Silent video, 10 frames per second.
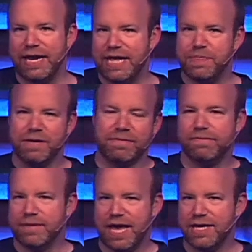eat the
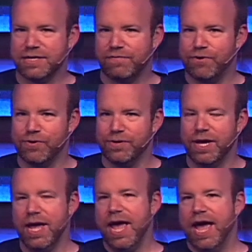king's food
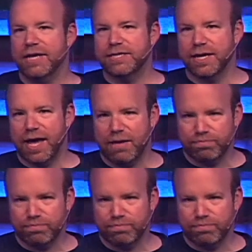and to